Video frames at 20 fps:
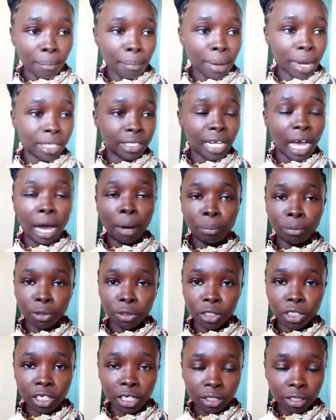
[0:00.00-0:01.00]
but I'm
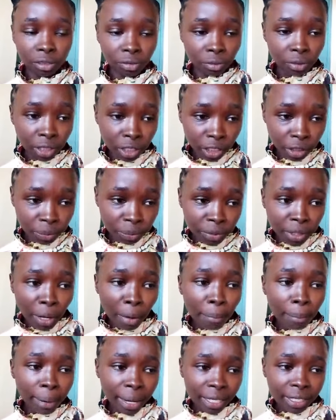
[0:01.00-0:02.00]
not yet rich.
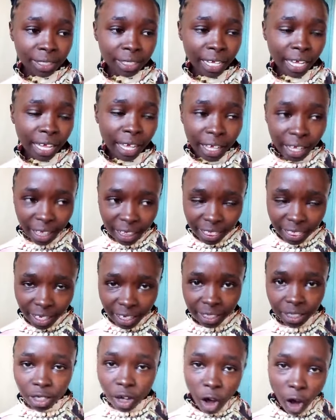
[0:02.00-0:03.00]
But in
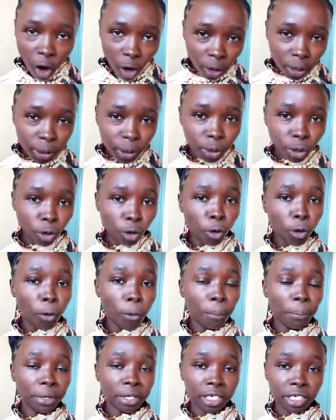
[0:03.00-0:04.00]
that also
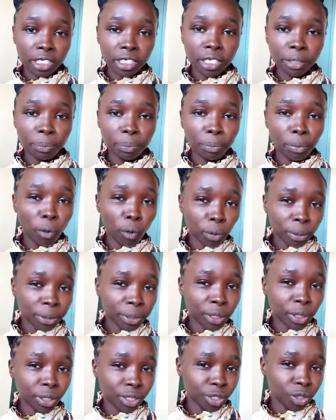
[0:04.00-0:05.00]
community
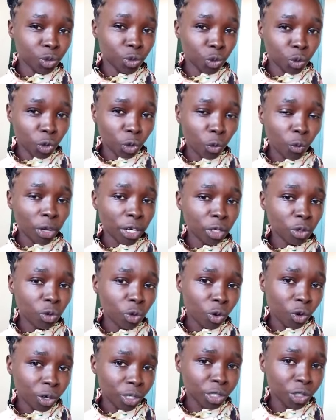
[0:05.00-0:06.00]
post, you know, when
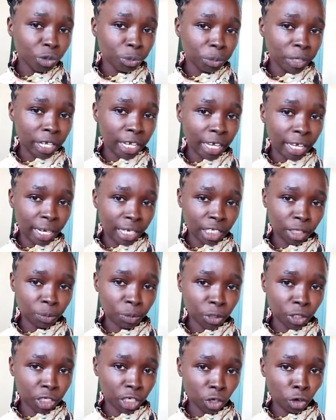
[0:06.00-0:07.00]
you go to Michele
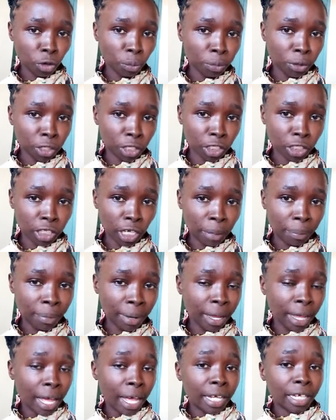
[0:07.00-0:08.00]
Ponte
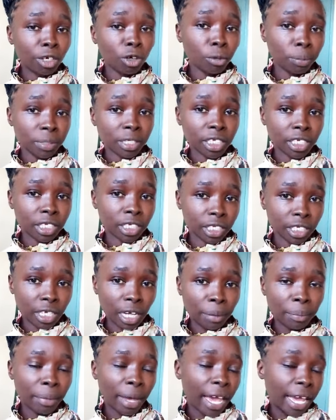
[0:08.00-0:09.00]
community
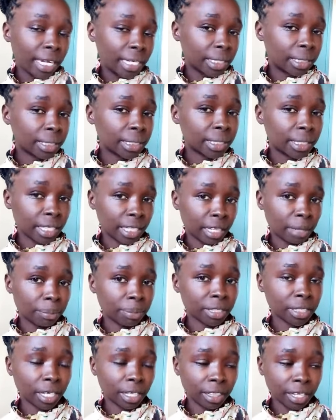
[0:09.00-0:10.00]
tab and see the
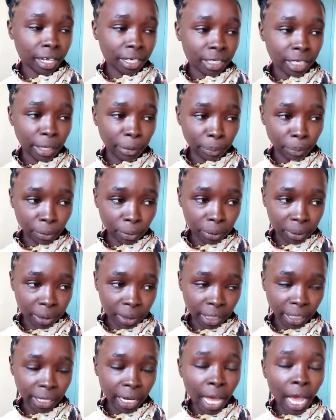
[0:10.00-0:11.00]
picture that he
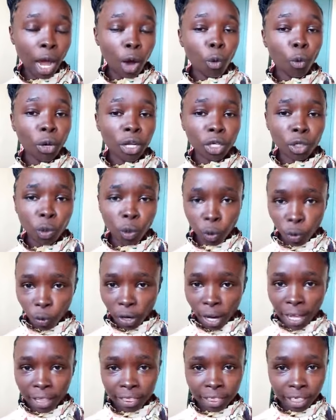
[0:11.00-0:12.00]
posted, when you
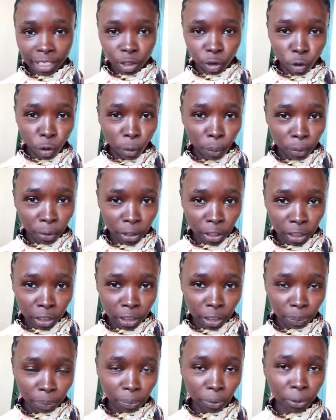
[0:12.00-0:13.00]
look at that
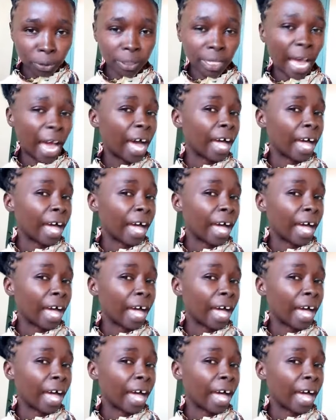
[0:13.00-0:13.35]
community post,